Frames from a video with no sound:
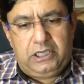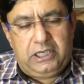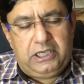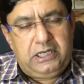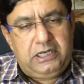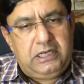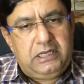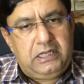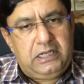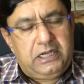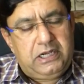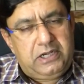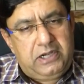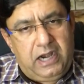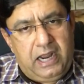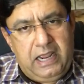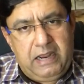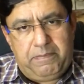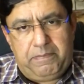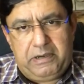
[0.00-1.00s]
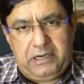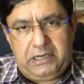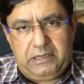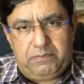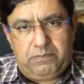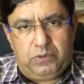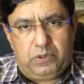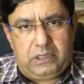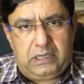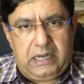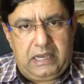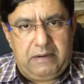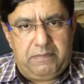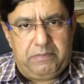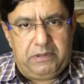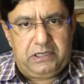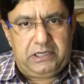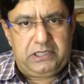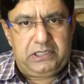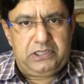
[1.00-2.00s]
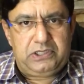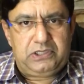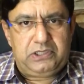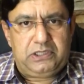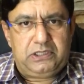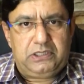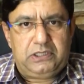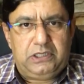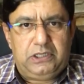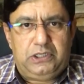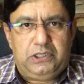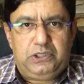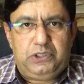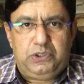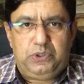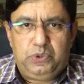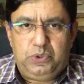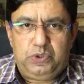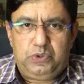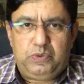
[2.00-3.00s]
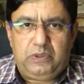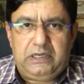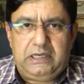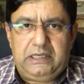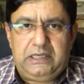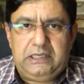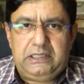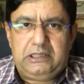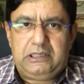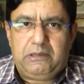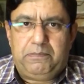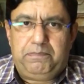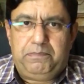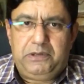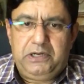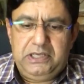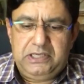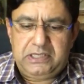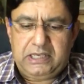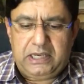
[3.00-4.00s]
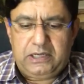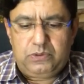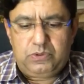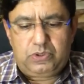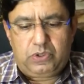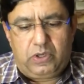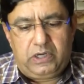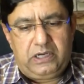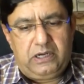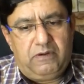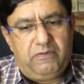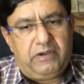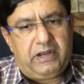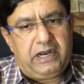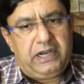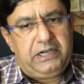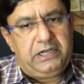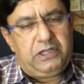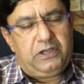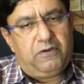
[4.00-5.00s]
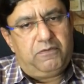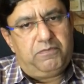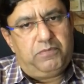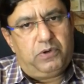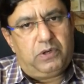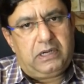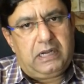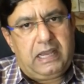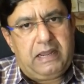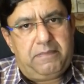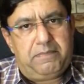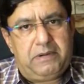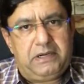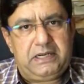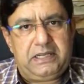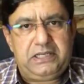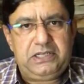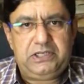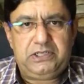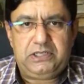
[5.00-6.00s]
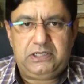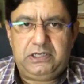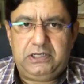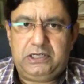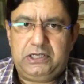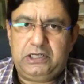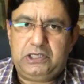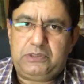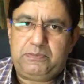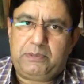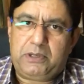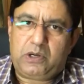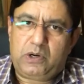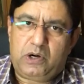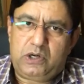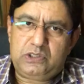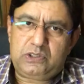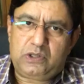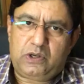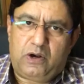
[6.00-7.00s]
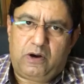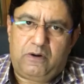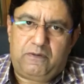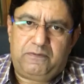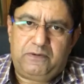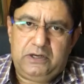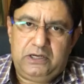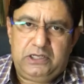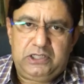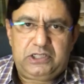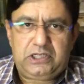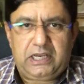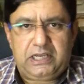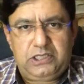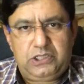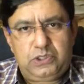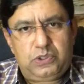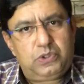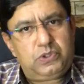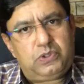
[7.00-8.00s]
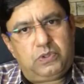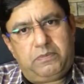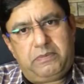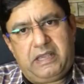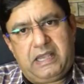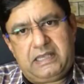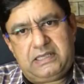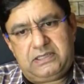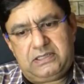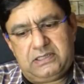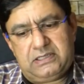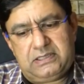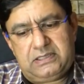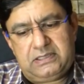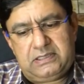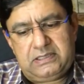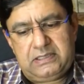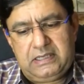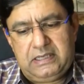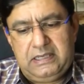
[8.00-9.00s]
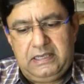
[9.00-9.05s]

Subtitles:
In intrahepatic portal hypertension, usually the pre-sinusoidal variety of portal hypertension is because of schistosomiasis.